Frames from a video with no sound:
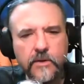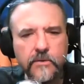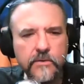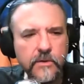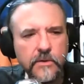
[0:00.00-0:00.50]
you
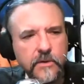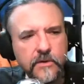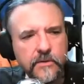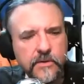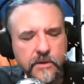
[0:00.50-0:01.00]
do? And
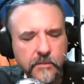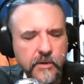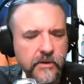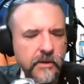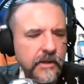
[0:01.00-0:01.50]
you tell them,
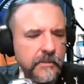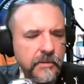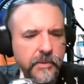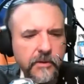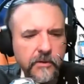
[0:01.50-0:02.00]
oh yeah, I'm a
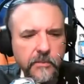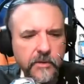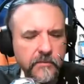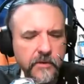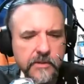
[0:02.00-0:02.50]
paranormal
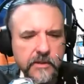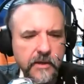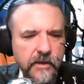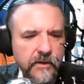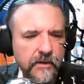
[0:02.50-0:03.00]

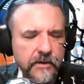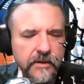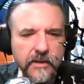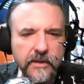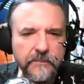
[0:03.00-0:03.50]
investigator, and
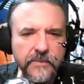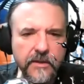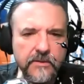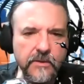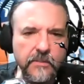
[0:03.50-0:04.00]

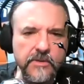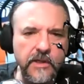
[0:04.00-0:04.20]
it's almost